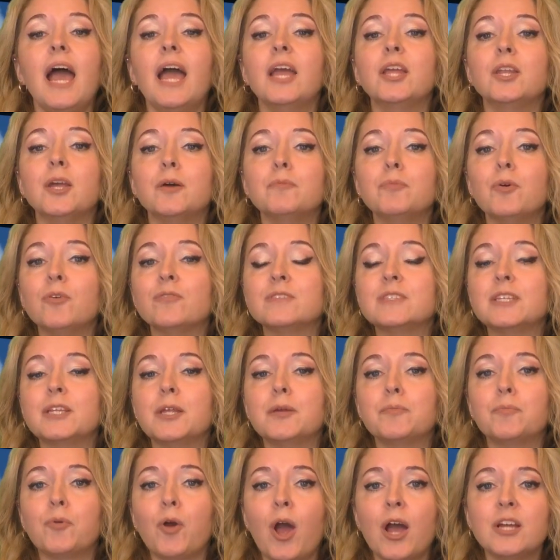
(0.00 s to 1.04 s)
A number of
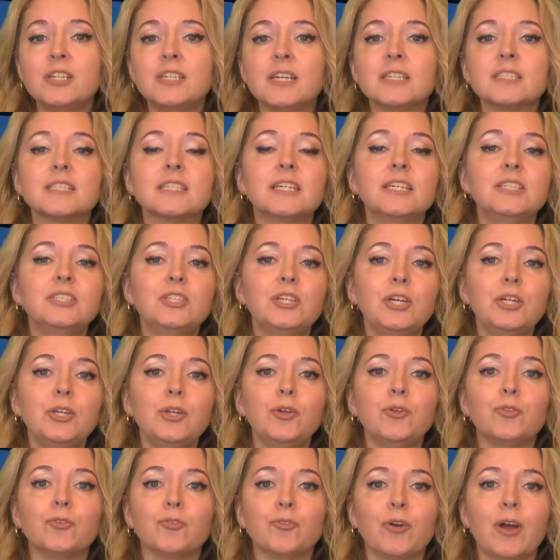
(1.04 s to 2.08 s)
city projects
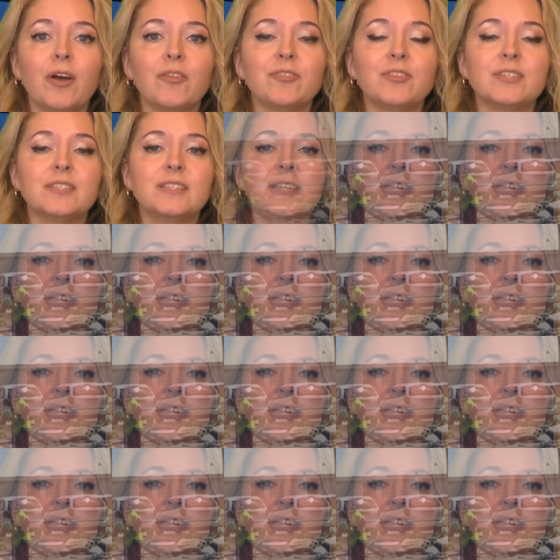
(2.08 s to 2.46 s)
continue throughout the